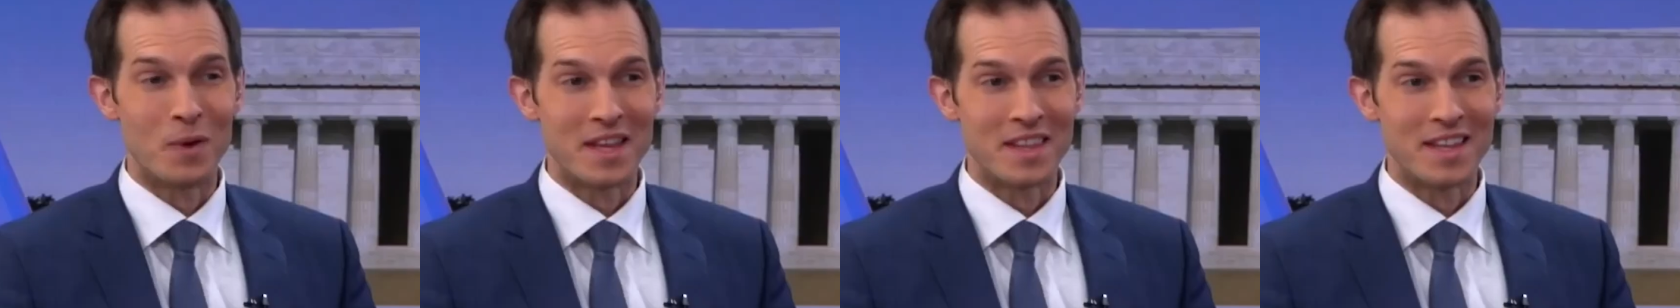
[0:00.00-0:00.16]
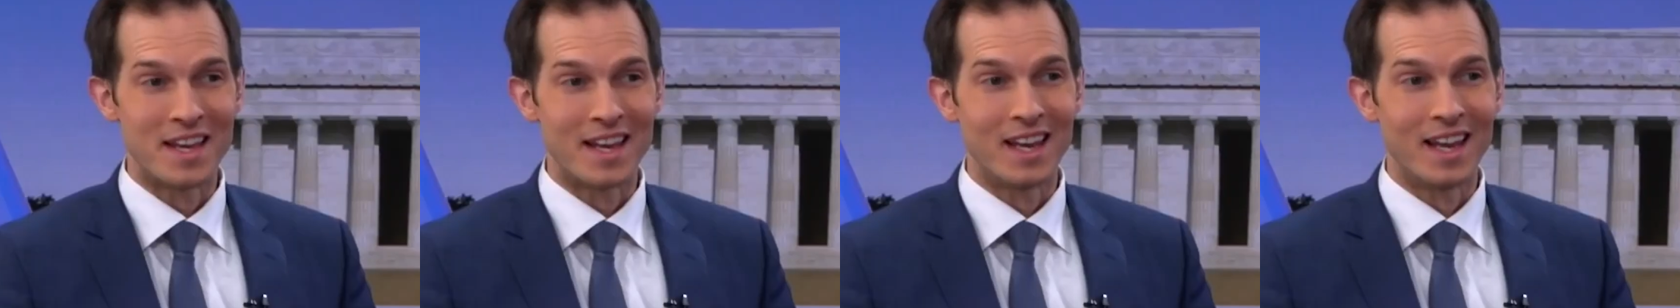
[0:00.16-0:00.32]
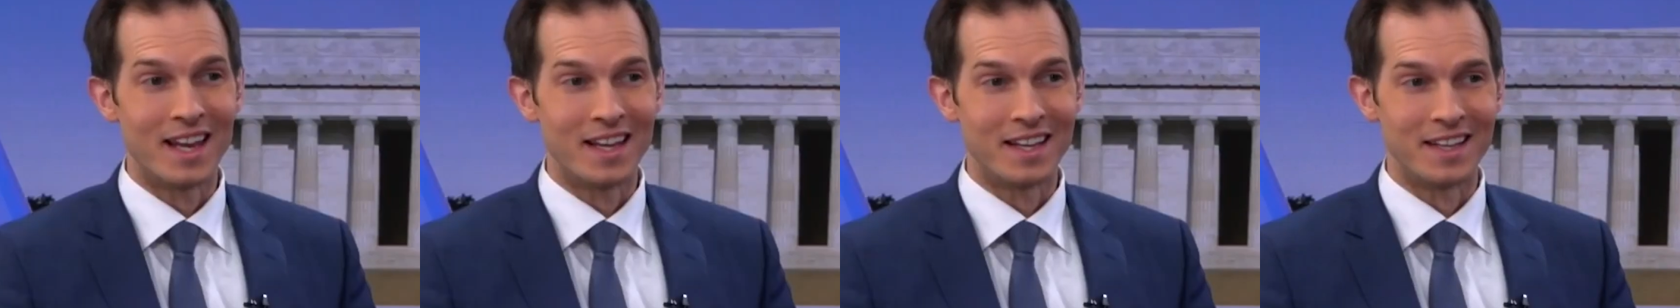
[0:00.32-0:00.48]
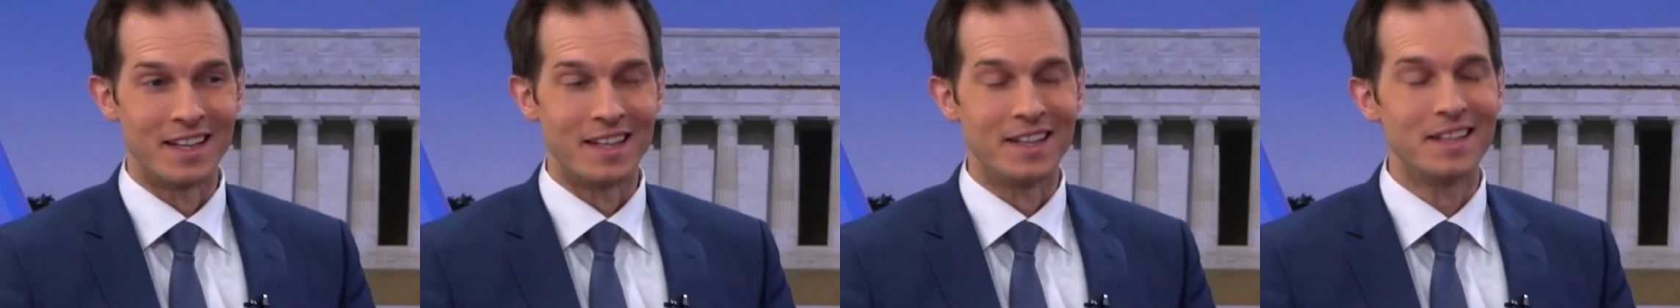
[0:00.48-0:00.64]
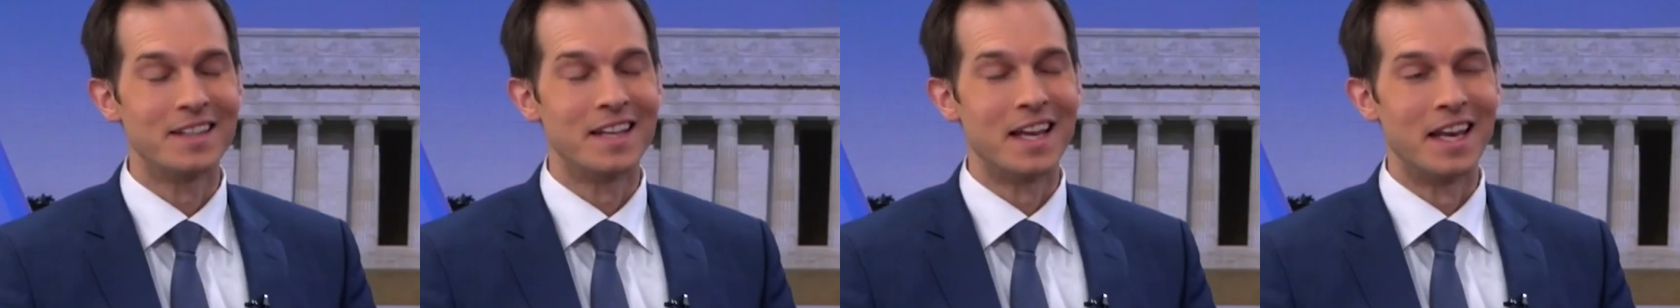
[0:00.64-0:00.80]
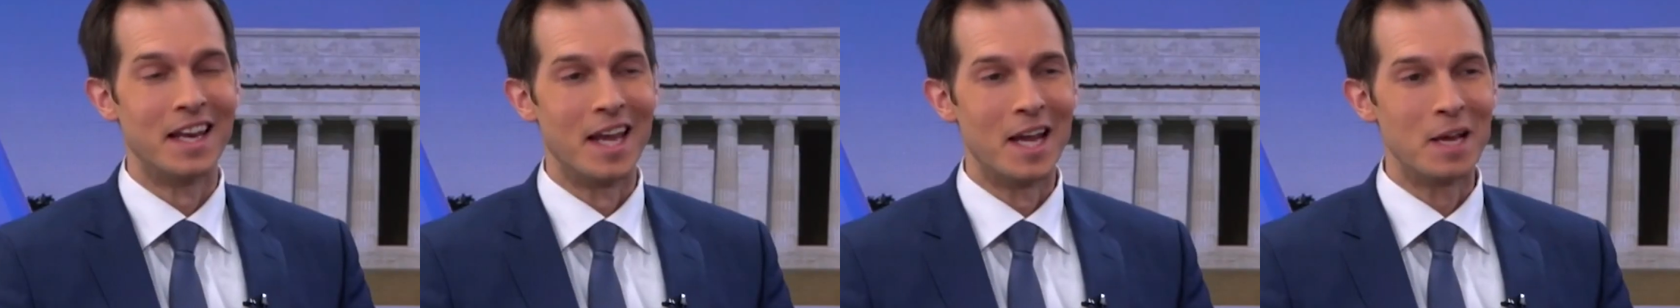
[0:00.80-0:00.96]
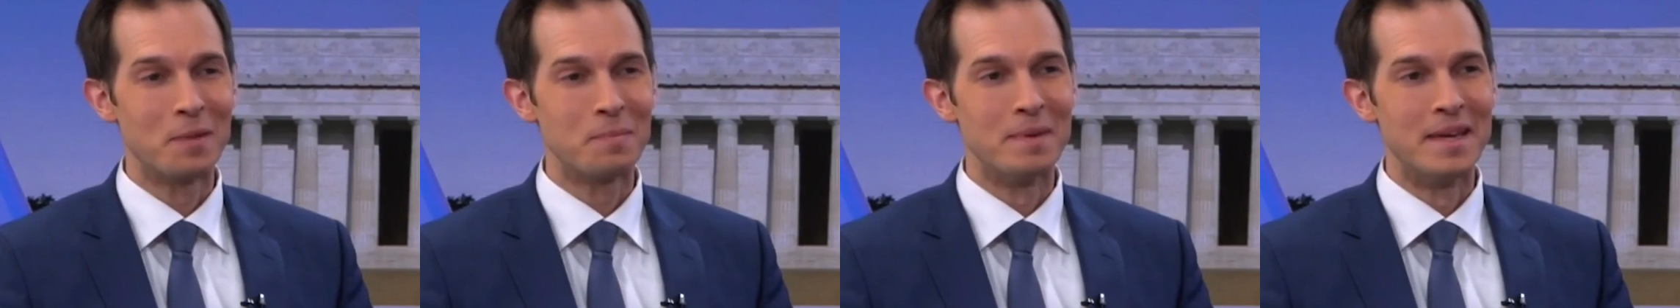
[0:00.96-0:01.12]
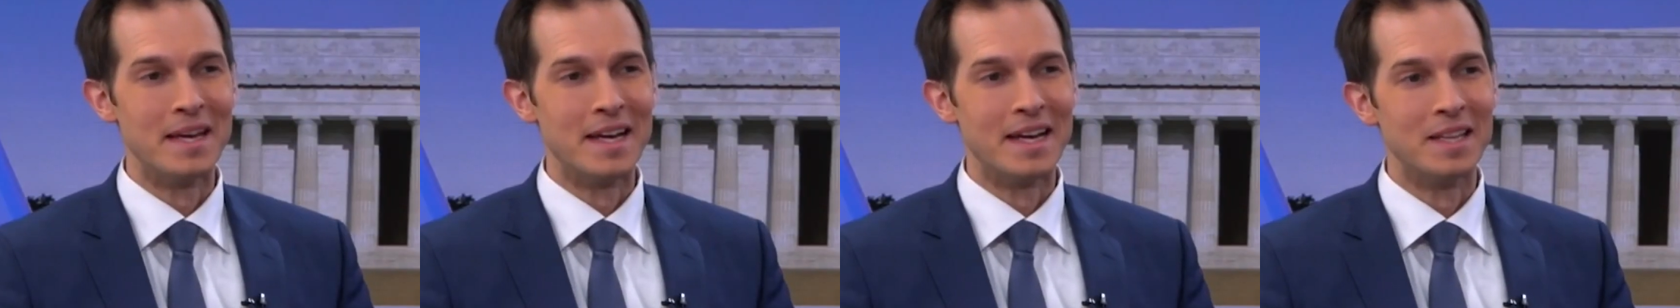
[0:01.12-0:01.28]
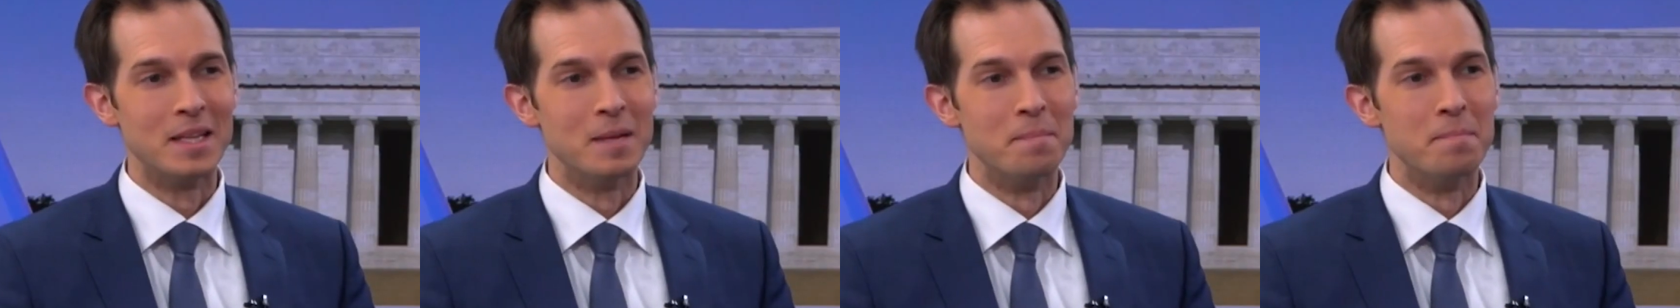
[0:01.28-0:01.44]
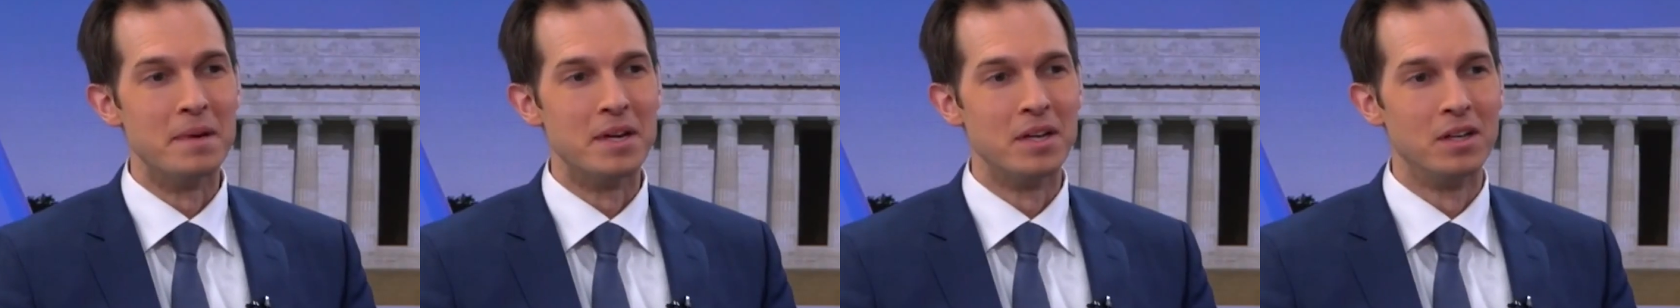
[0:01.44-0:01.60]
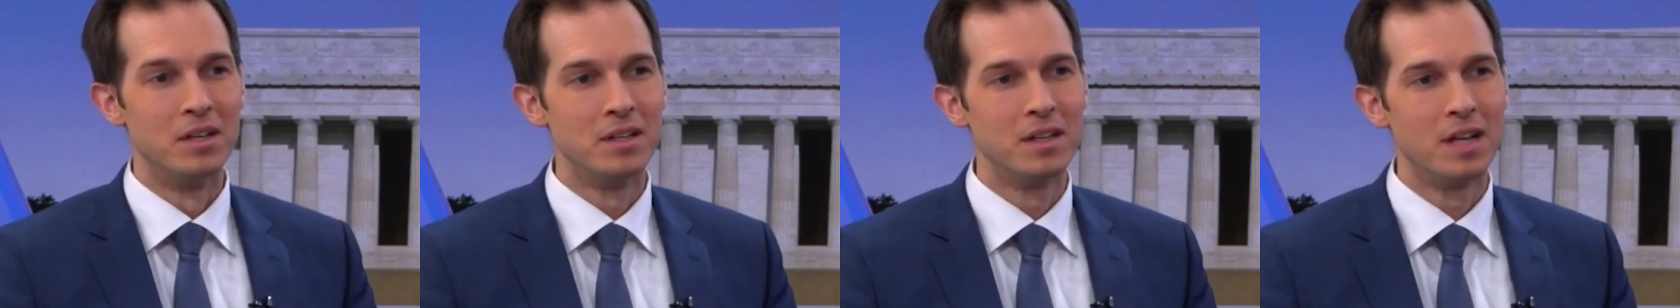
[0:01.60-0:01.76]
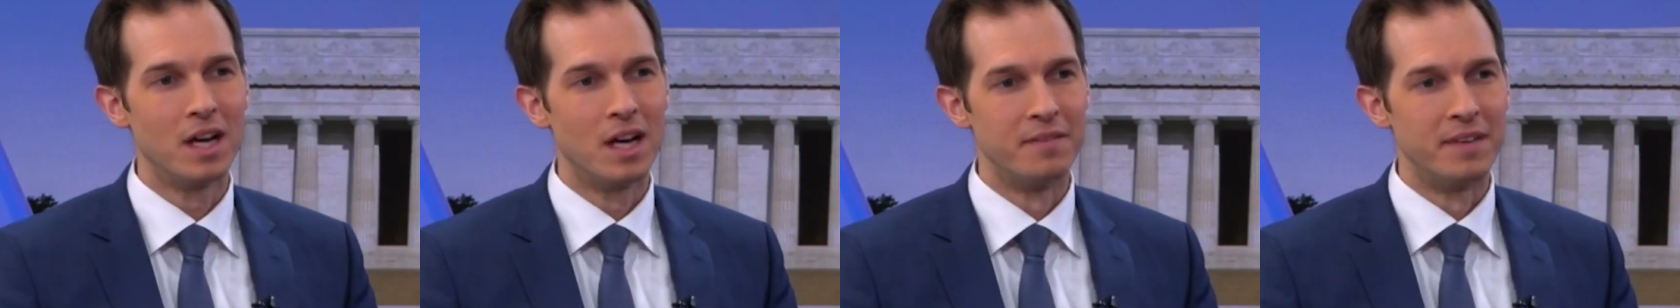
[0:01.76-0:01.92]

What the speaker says: way they like it. They like being in the middle